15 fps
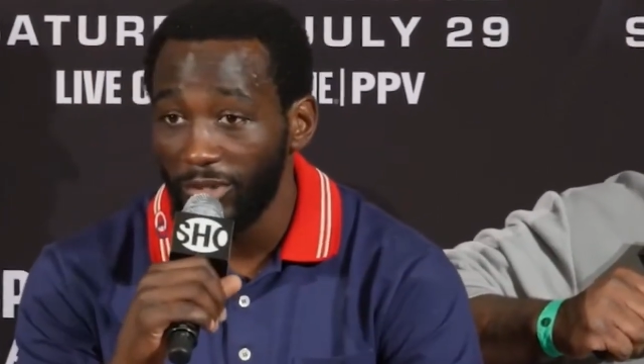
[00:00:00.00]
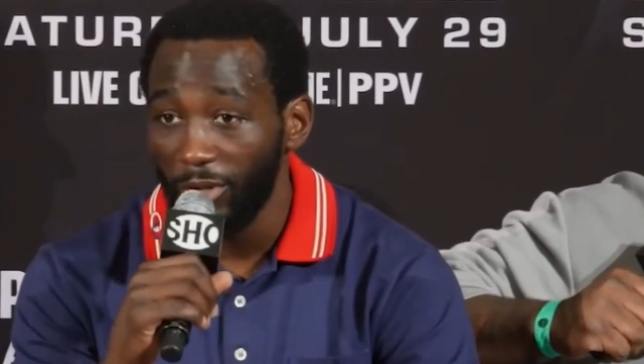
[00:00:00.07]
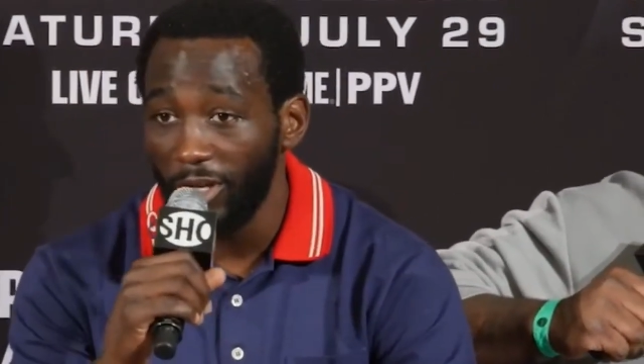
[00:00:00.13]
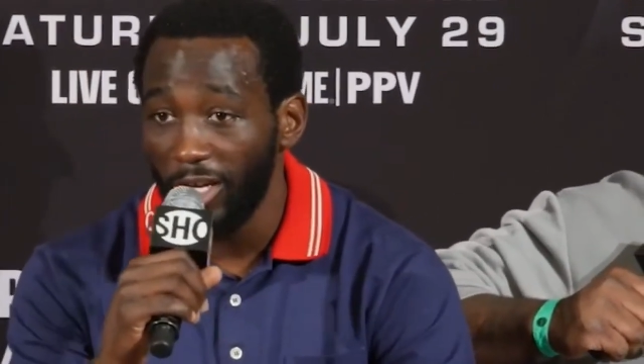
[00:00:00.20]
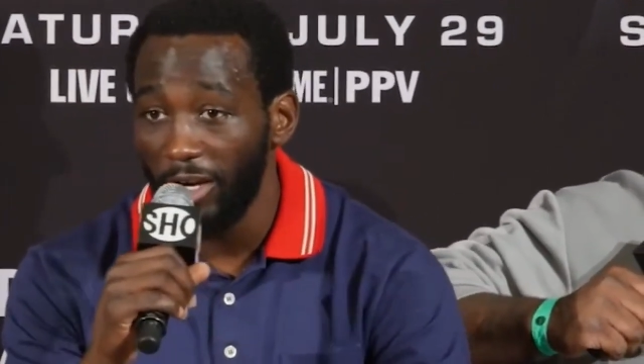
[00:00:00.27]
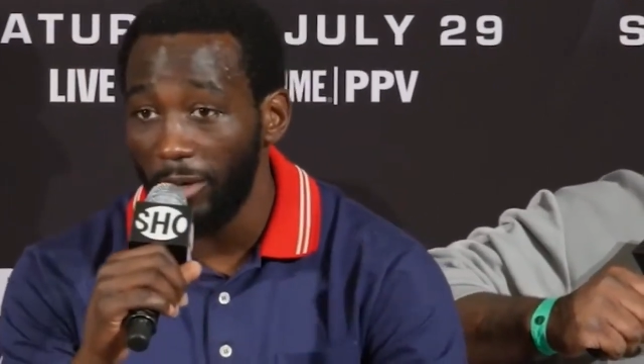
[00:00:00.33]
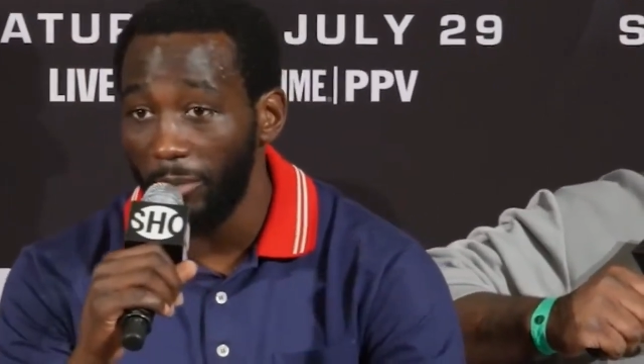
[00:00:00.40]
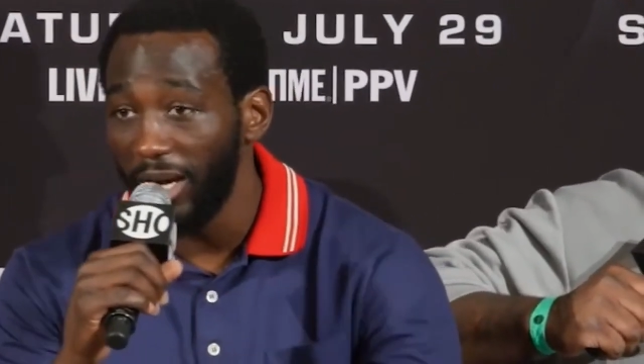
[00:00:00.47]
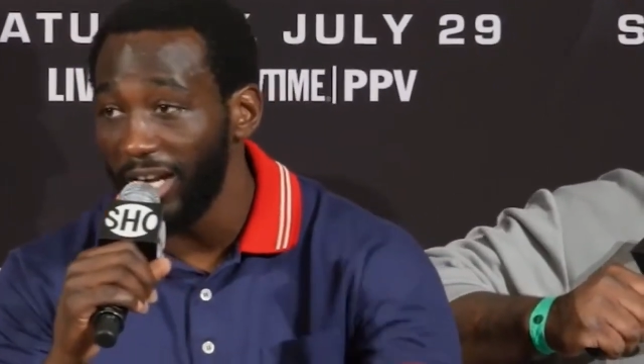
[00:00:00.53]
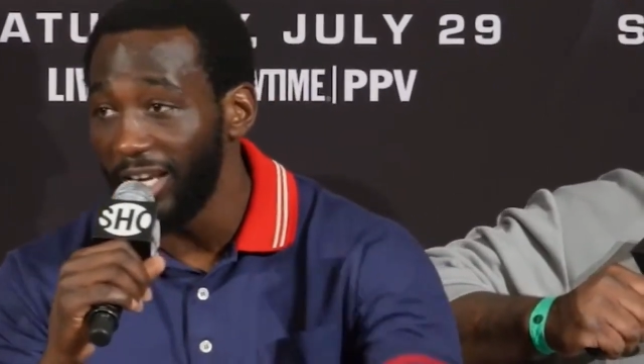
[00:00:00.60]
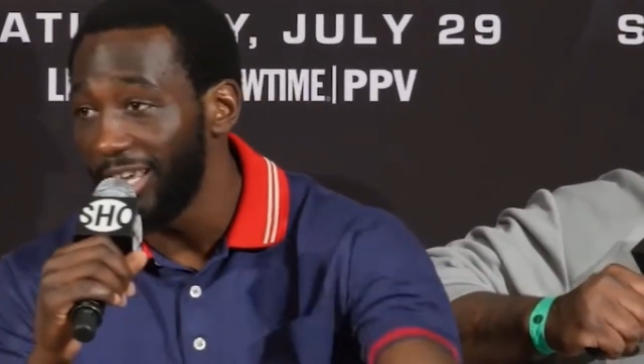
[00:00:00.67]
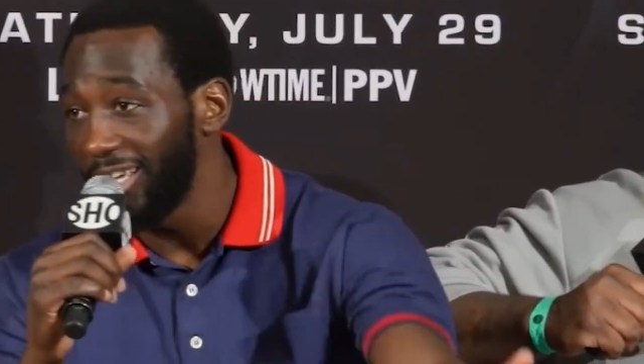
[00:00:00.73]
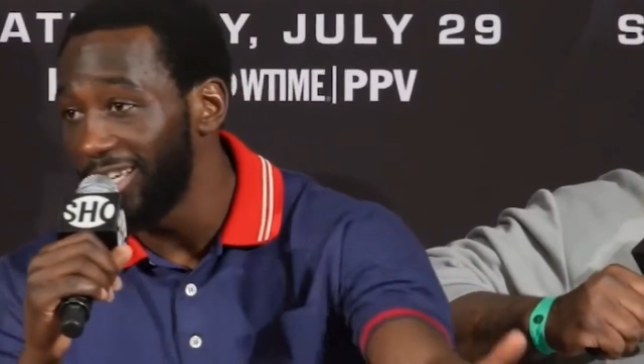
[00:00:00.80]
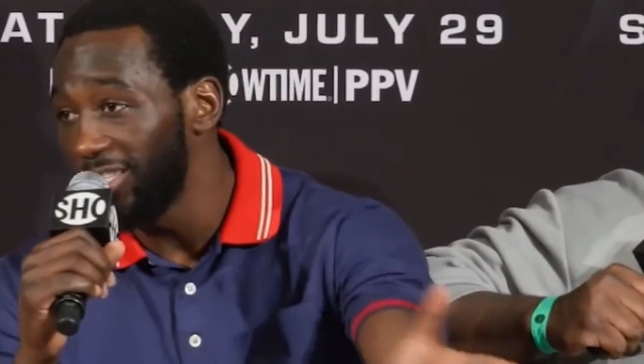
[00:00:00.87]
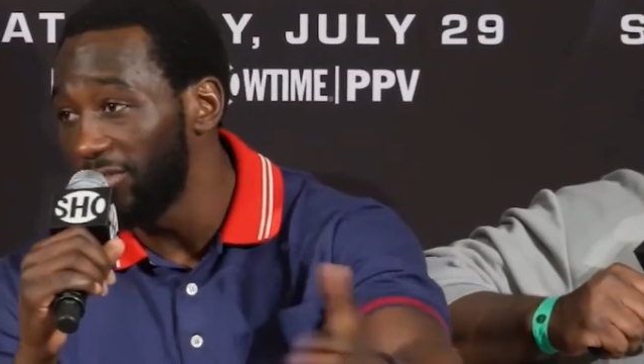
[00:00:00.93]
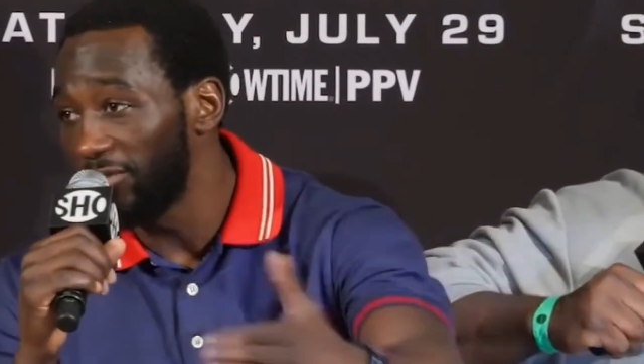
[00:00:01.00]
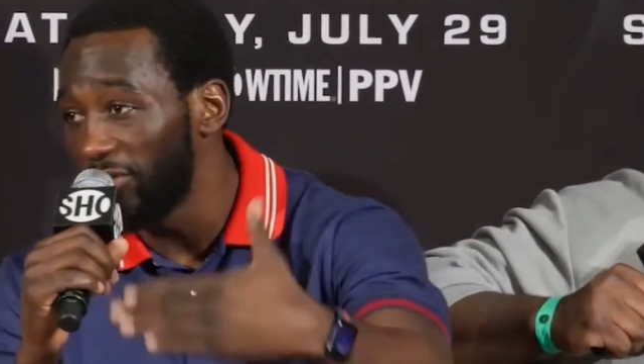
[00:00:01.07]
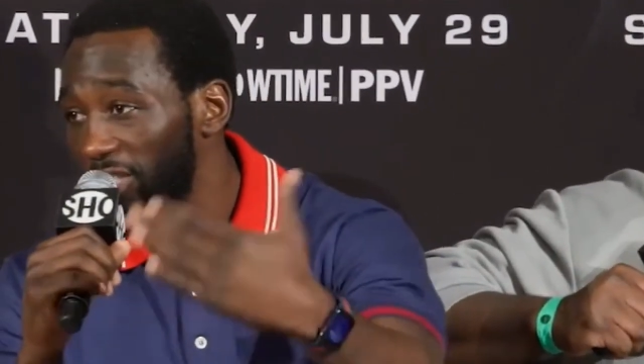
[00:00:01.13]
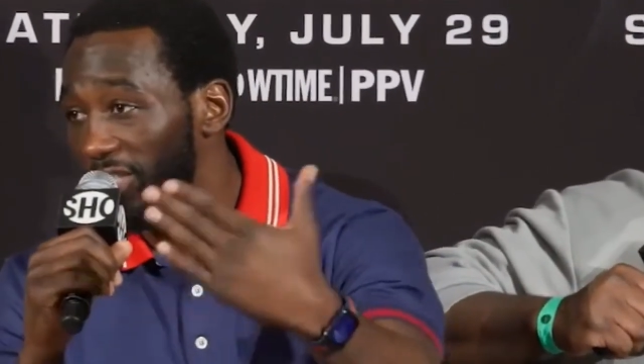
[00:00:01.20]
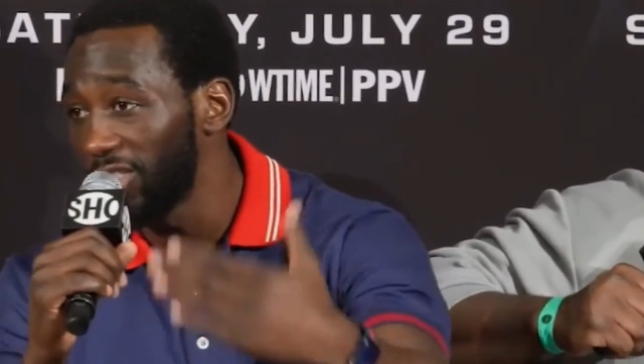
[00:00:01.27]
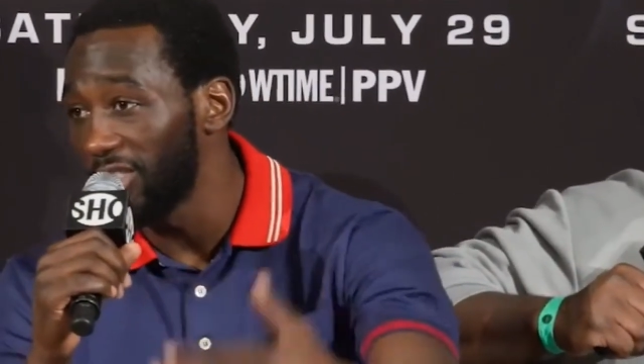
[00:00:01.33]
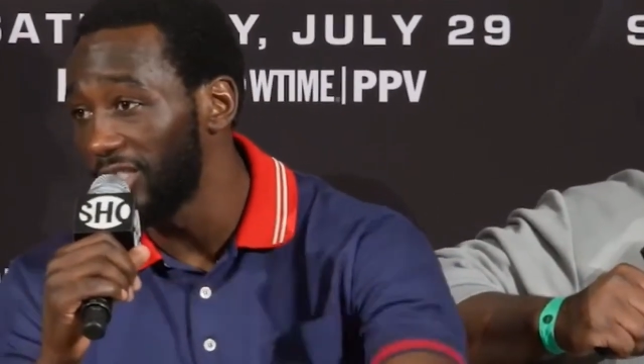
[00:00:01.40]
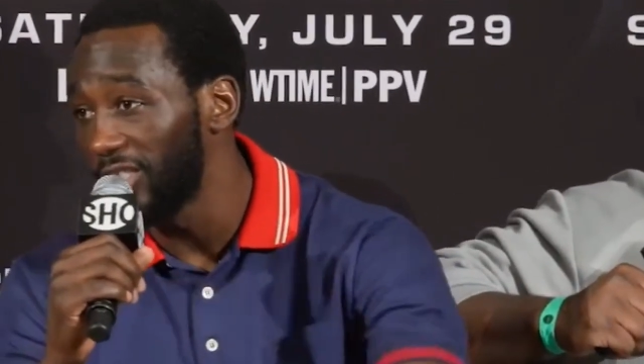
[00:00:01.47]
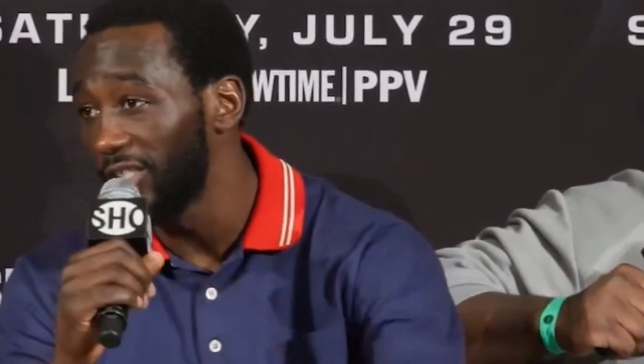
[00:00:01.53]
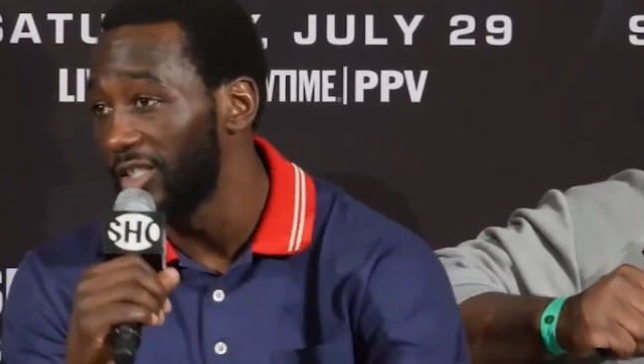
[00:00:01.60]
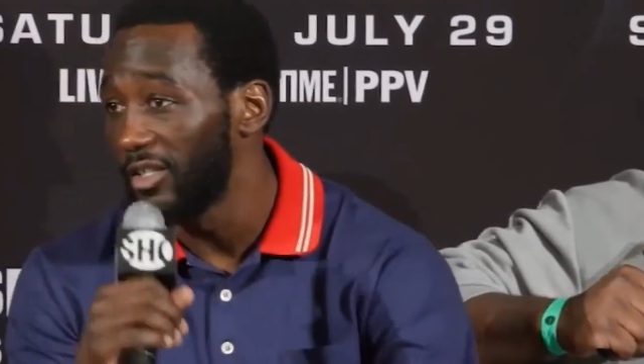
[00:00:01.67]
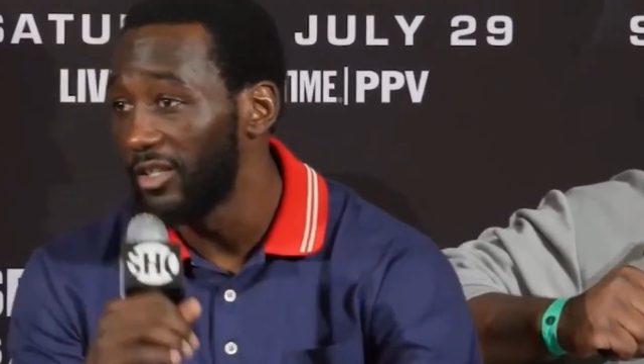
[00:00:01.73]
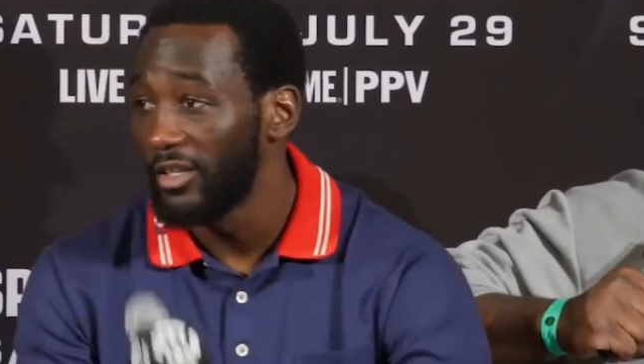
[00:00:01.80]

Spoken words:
to everybody that eat fish in here.